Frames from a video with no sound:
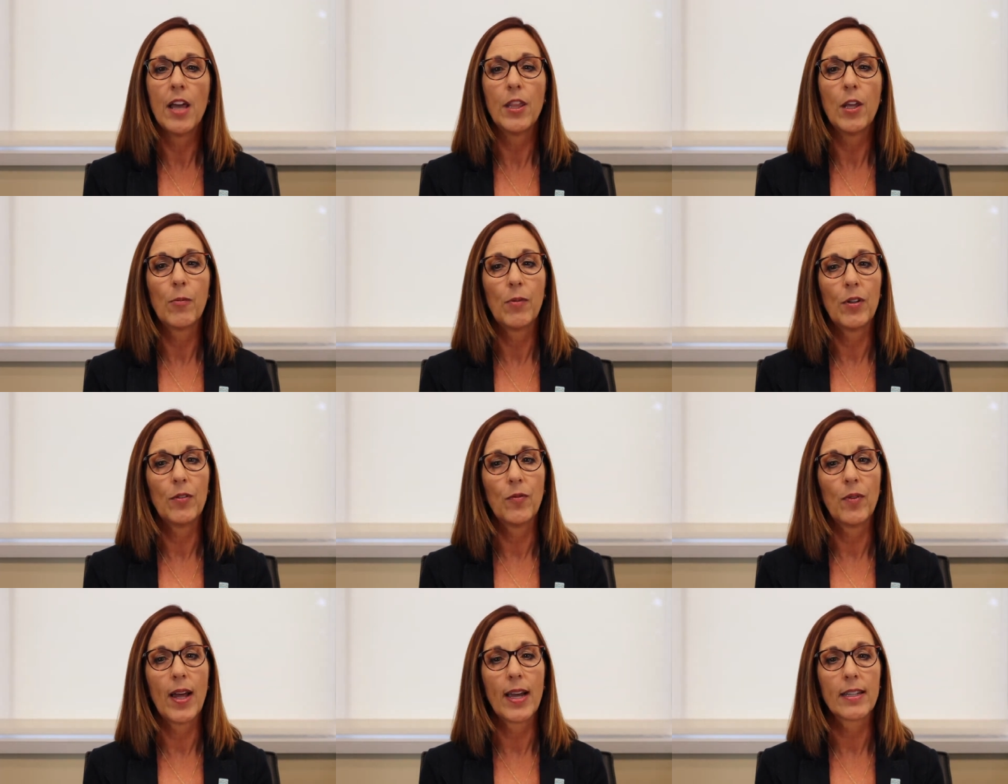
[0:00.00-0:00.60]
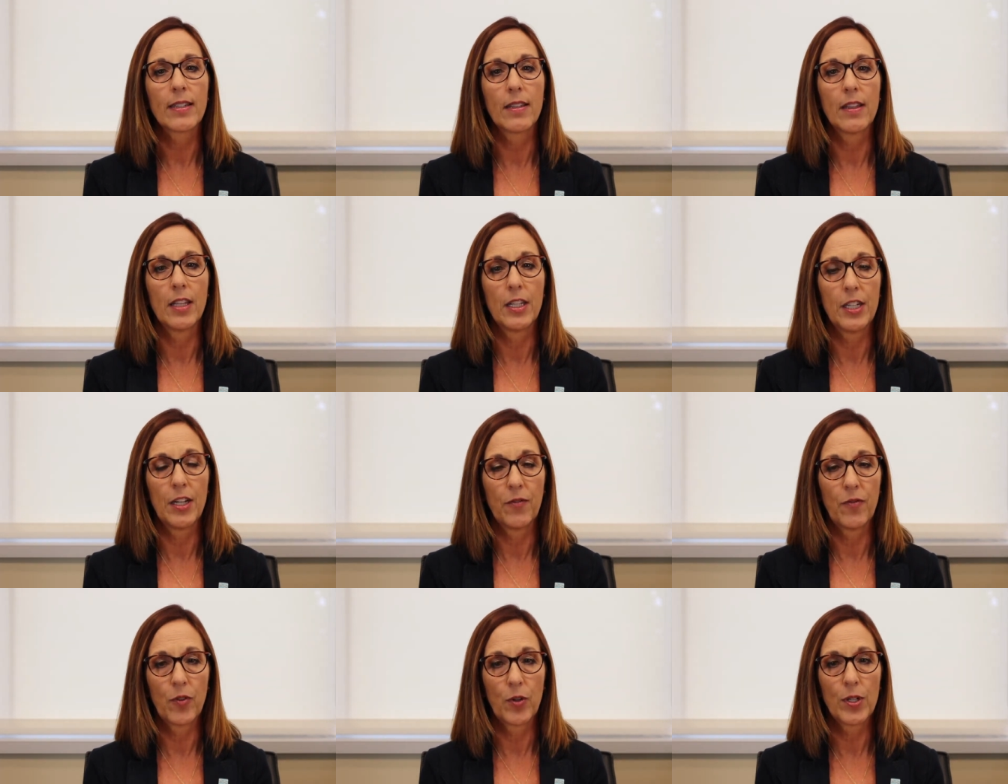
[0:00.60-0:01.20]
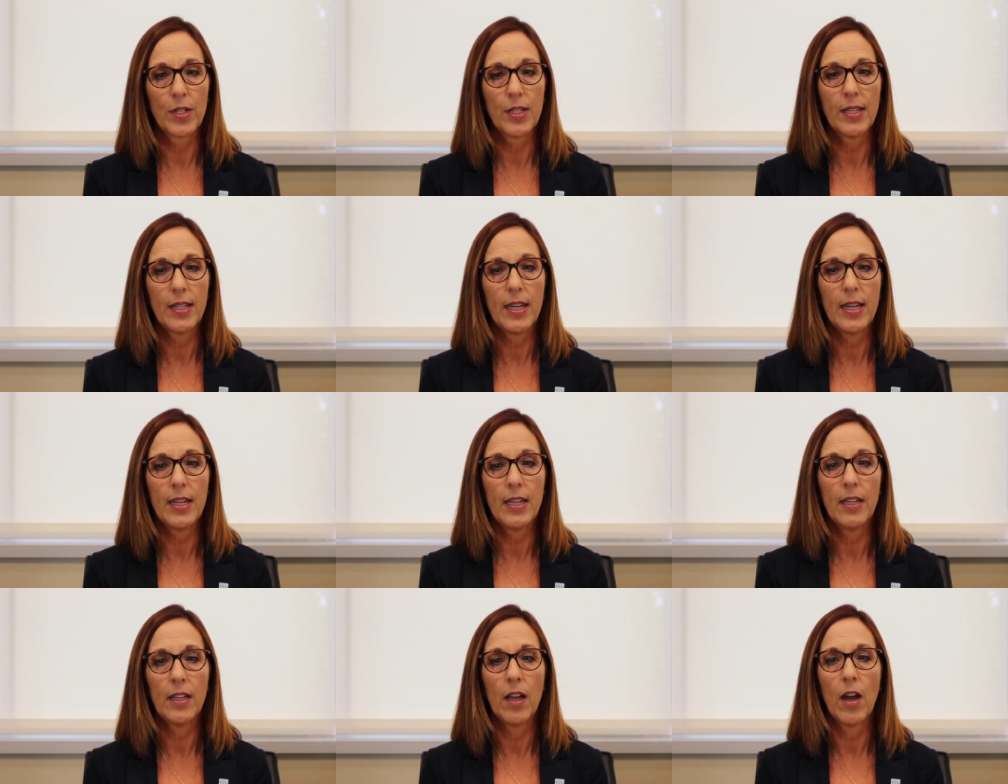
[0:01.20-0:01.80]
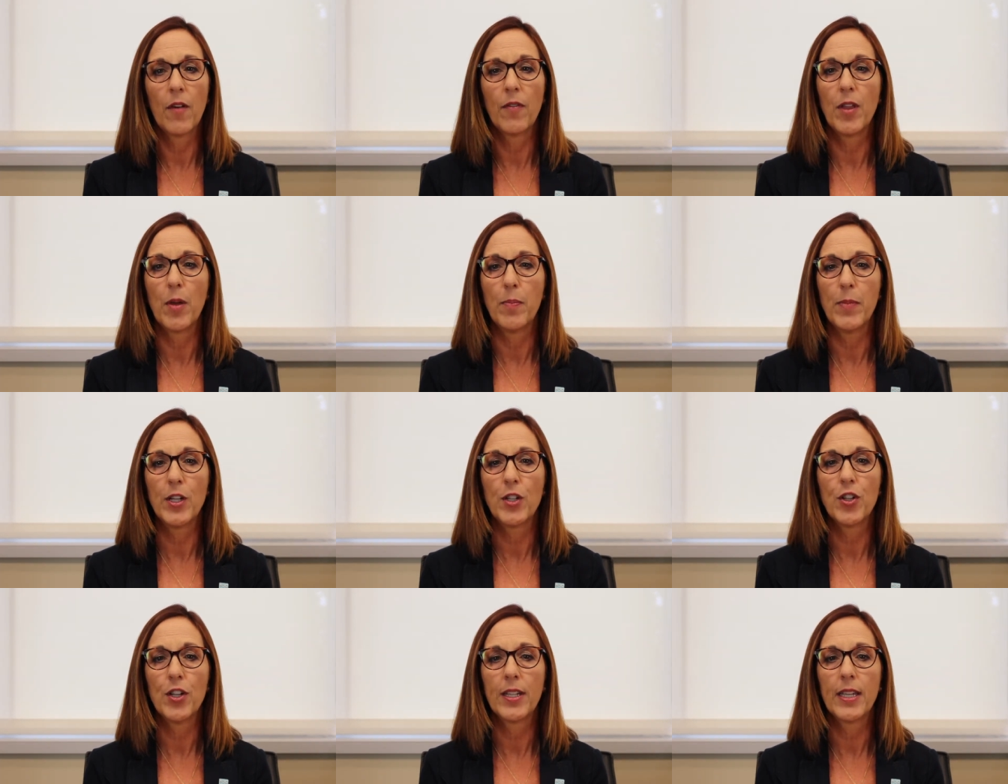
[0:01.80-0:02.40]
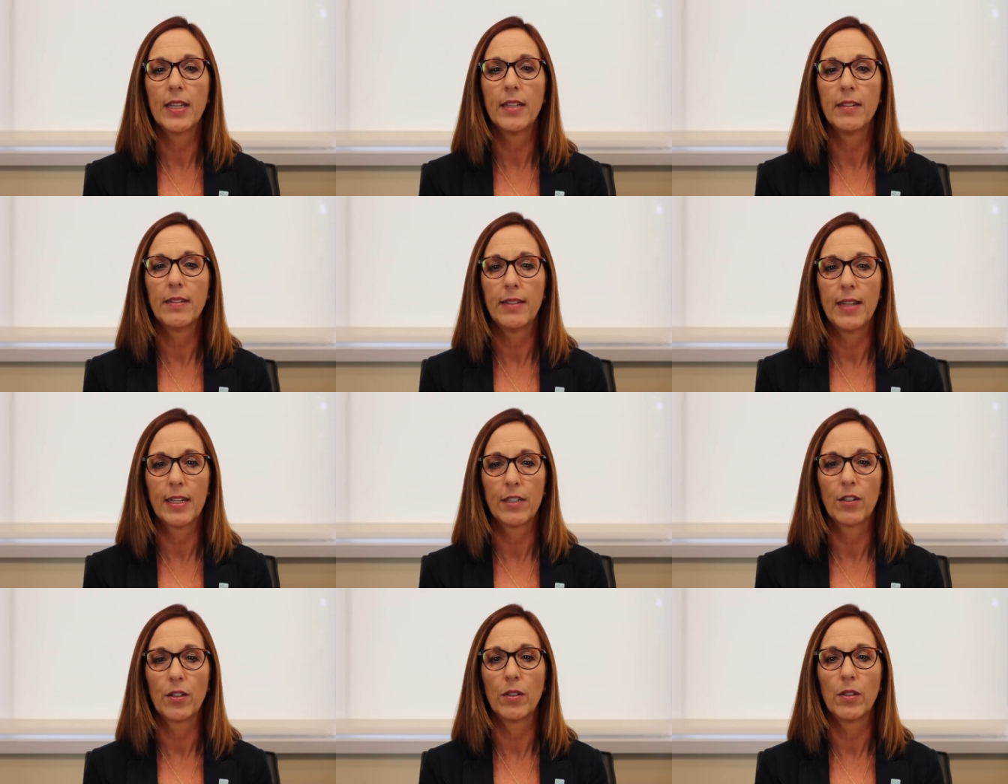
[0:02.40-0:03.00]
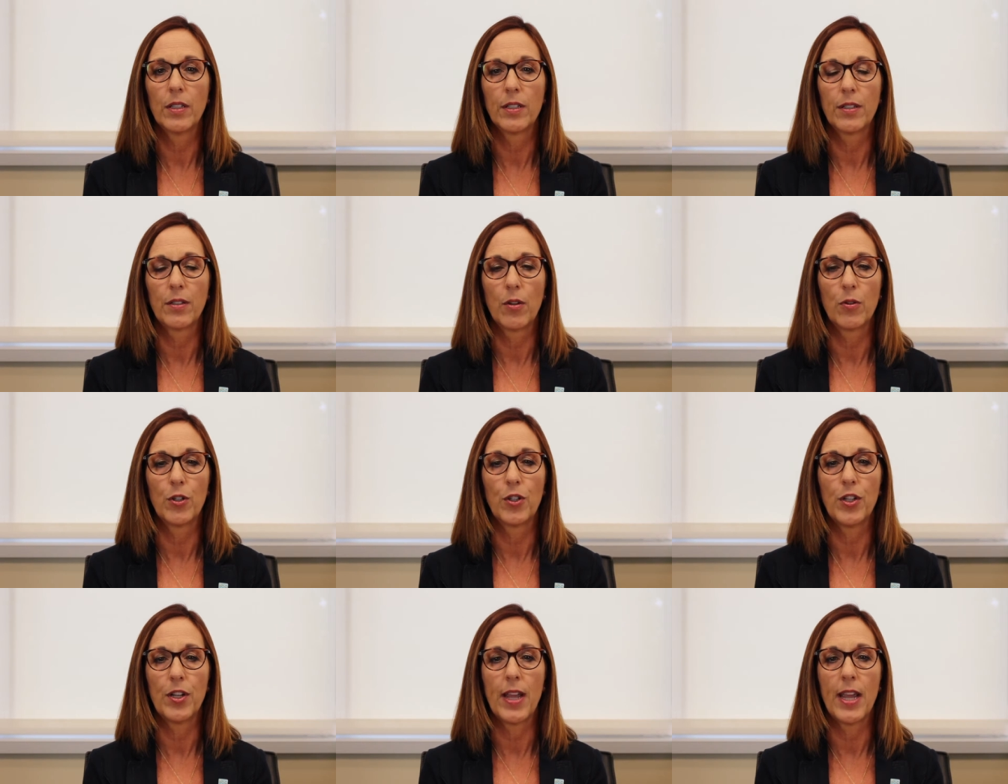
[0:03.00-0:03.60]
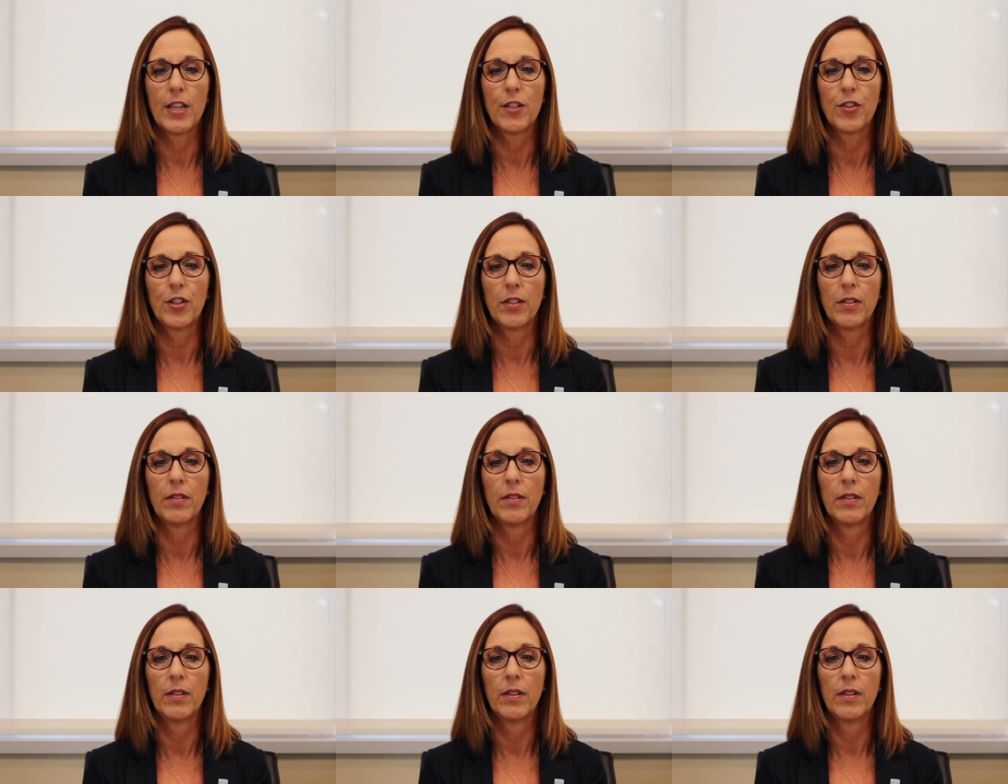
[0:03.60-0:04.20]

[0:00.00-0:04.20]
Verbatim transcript: that reflects the diversity of the Michigan Dental Association.